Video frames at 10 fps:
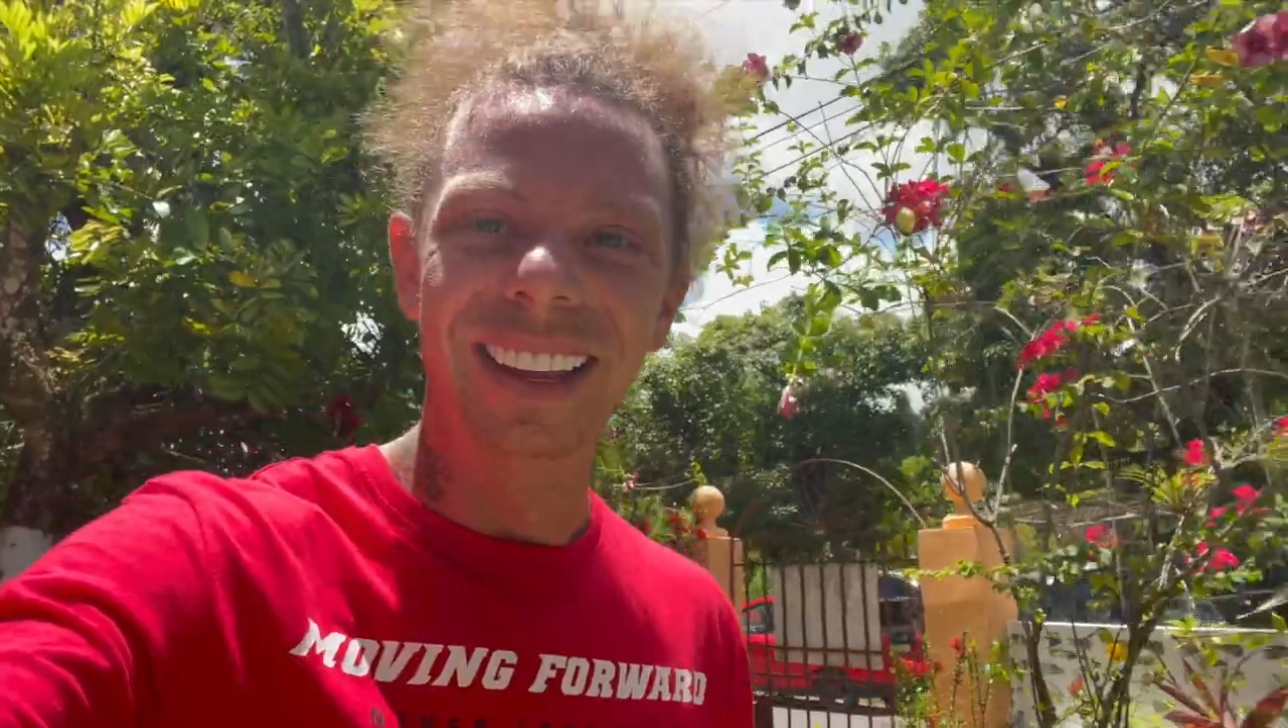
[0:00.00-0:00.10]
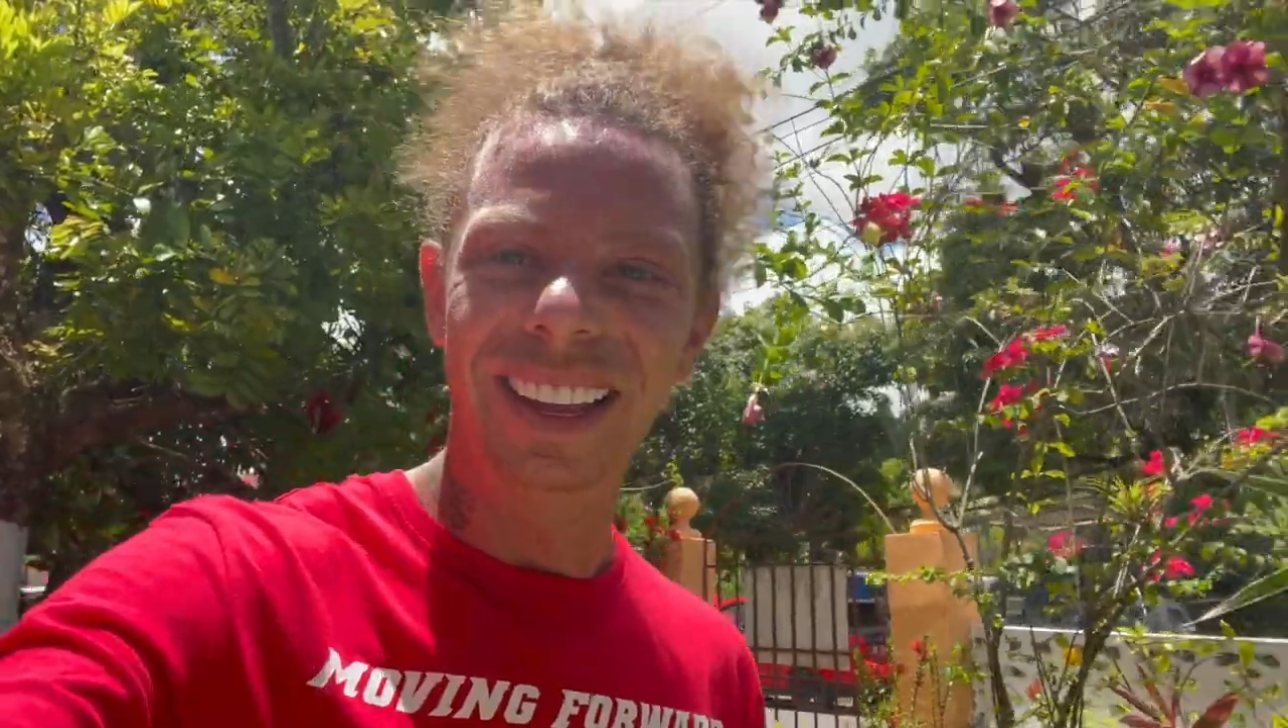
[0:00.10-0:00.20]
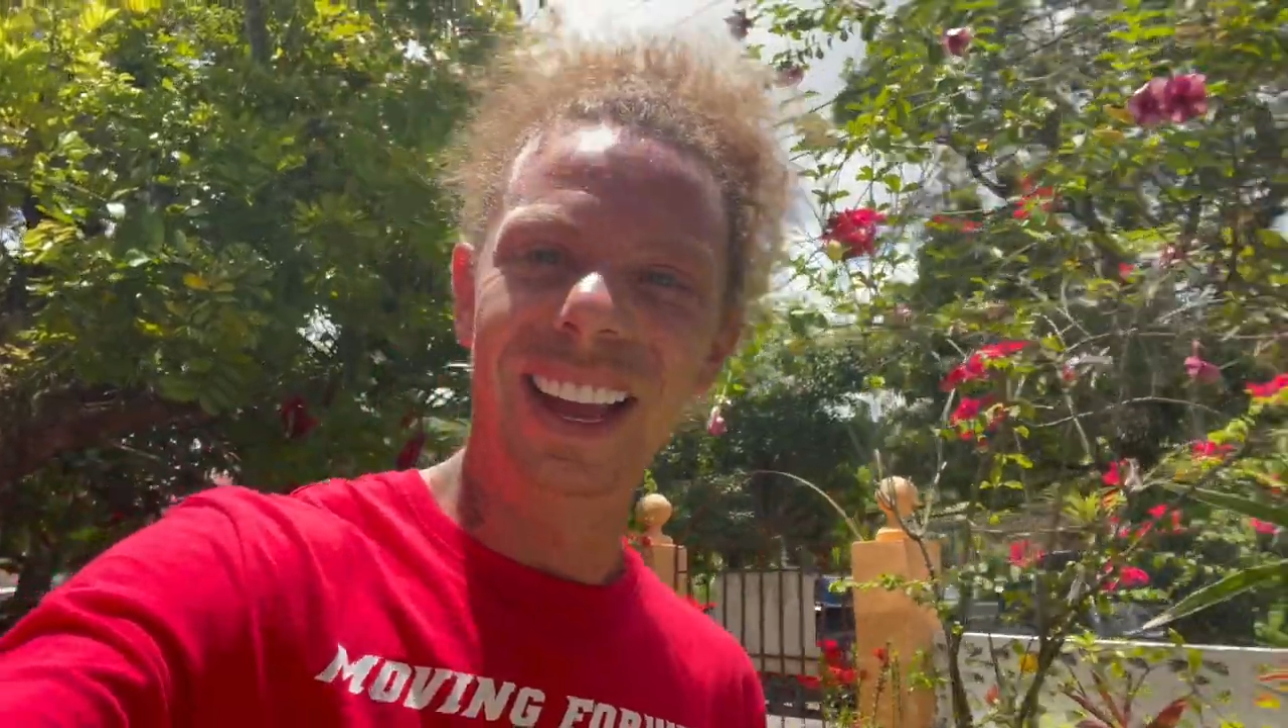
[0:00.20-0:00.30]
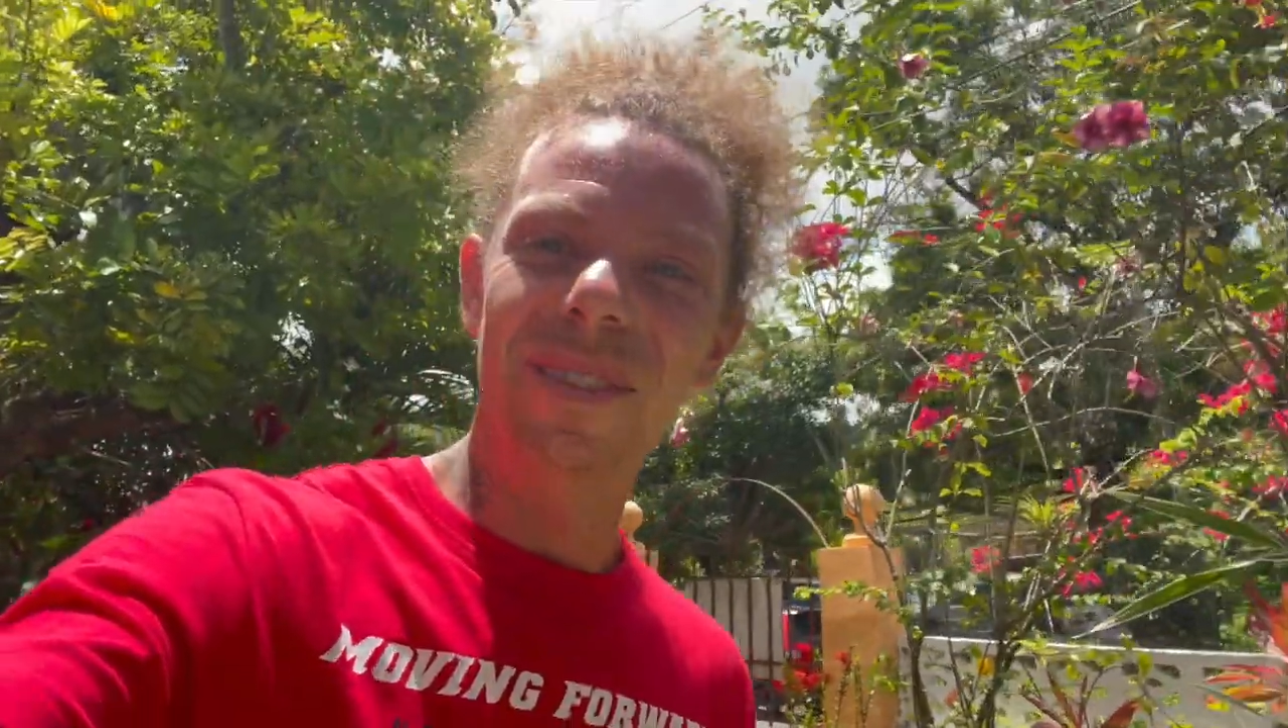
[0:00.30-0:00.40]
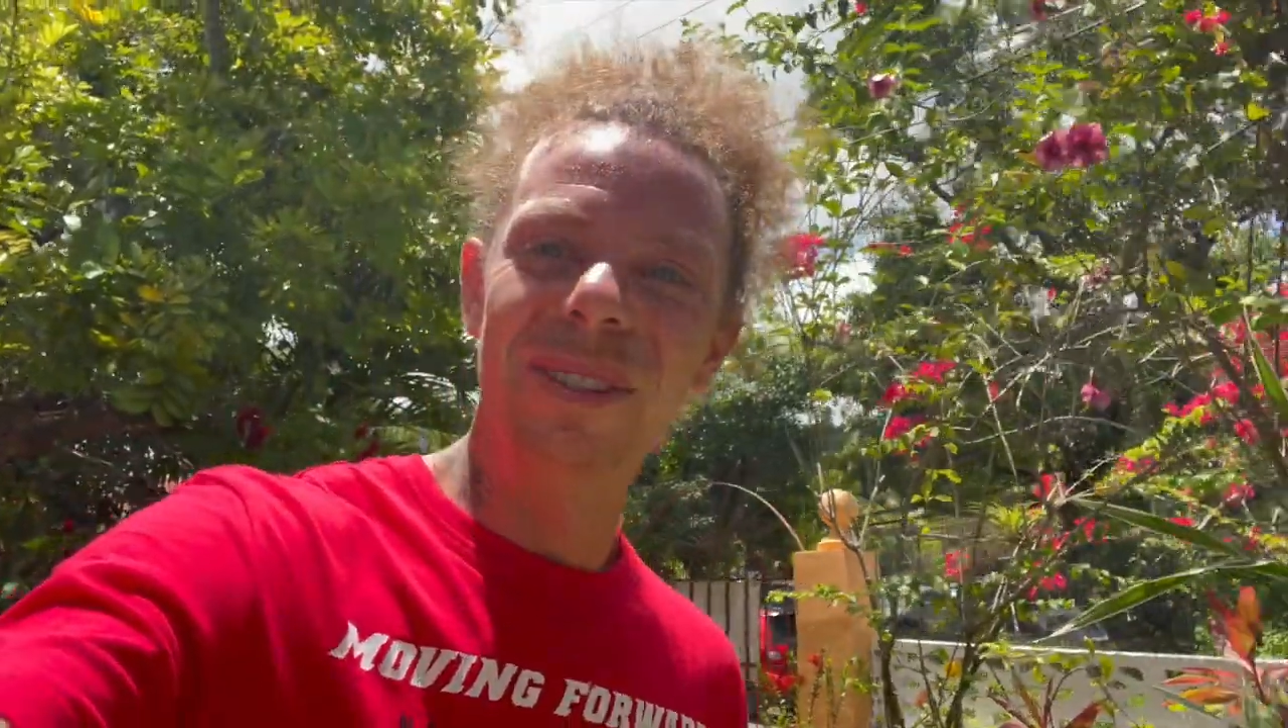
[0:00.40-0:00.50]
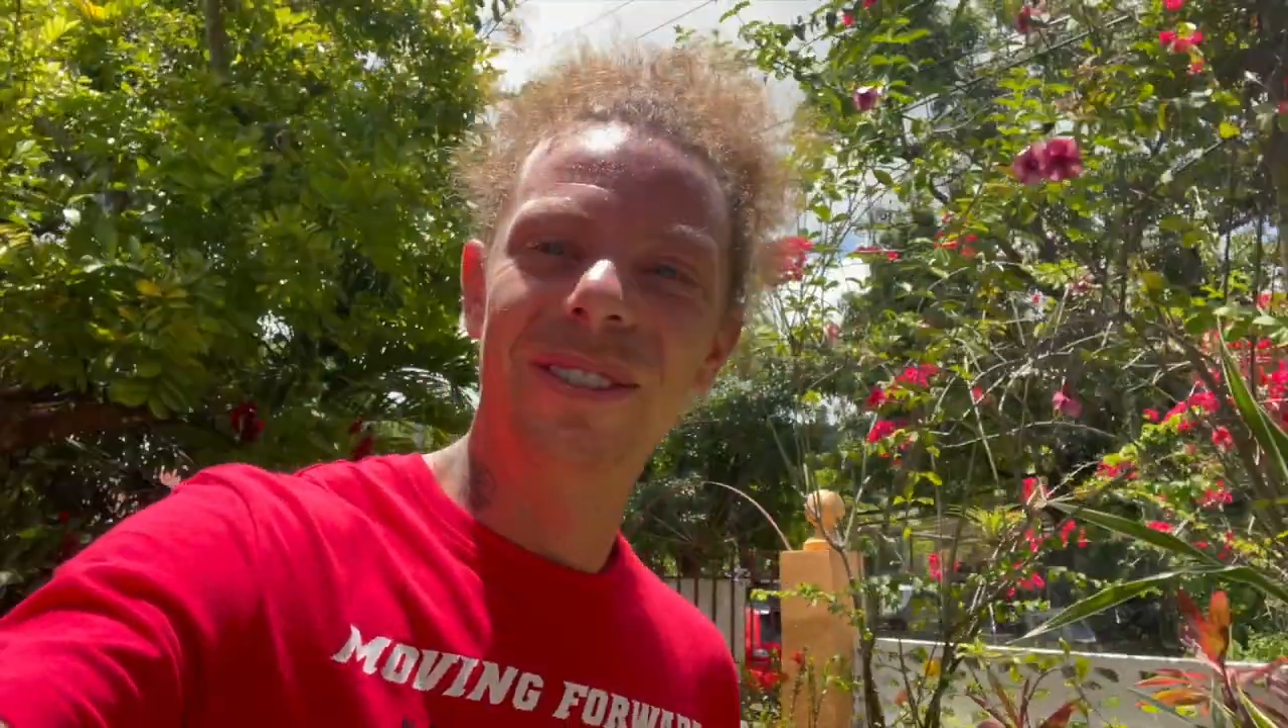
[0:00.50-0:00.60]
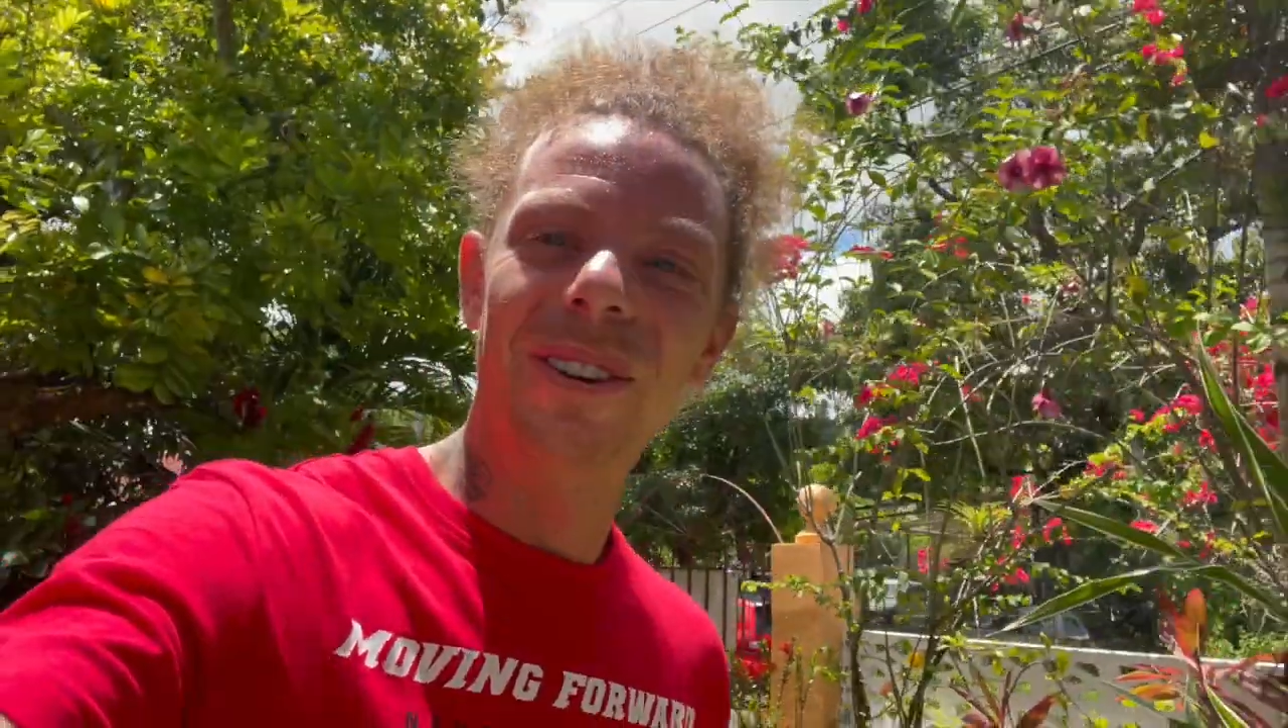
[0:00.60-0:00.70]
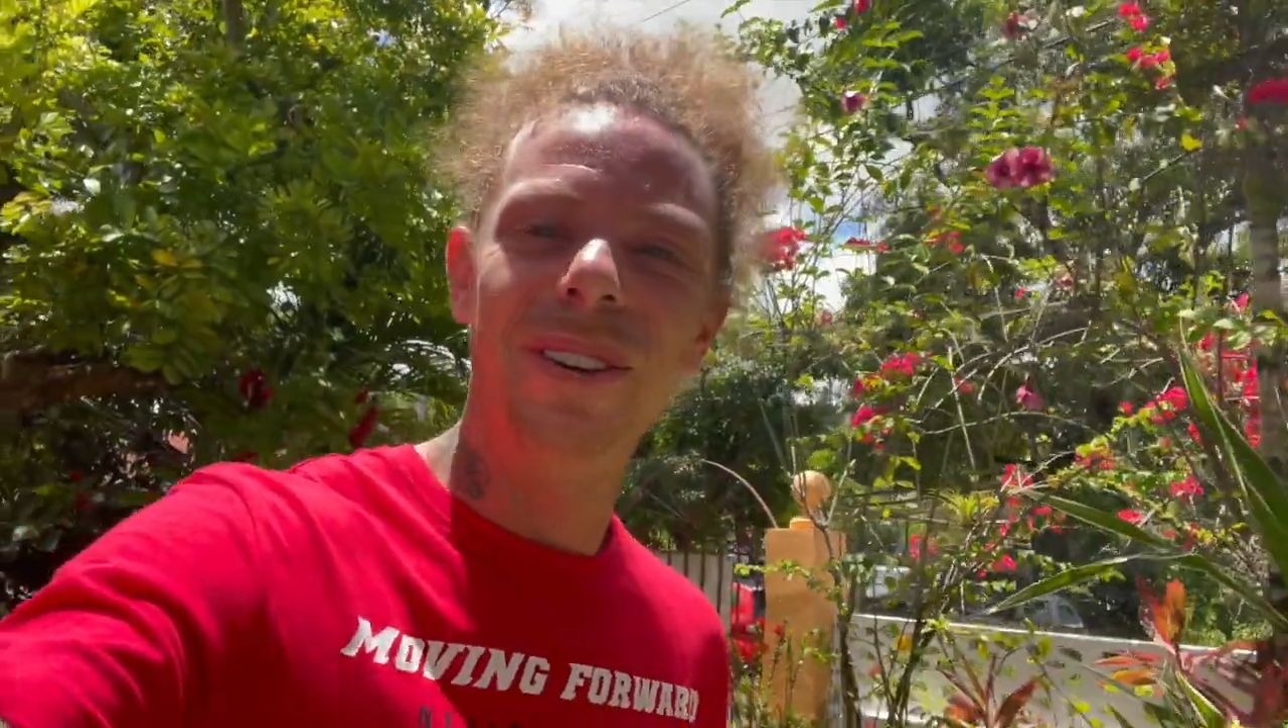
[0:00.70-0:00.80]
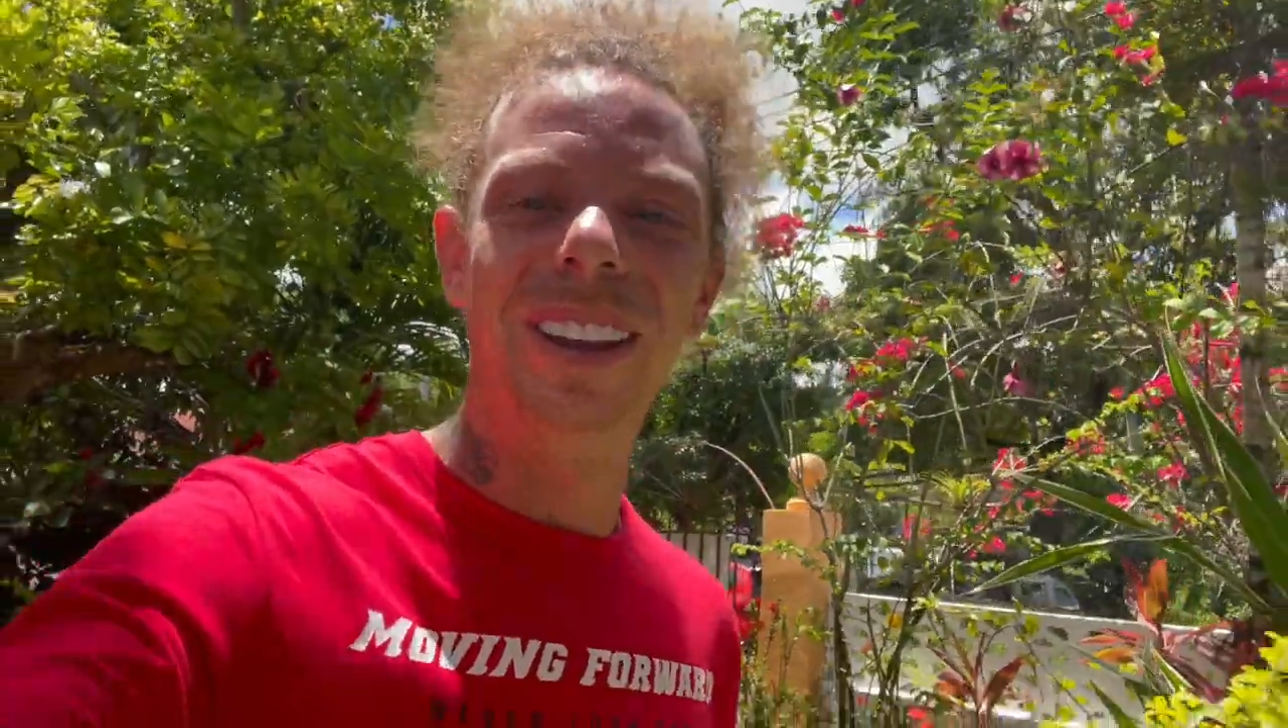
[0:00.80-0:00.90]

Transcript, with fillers: You get me? So,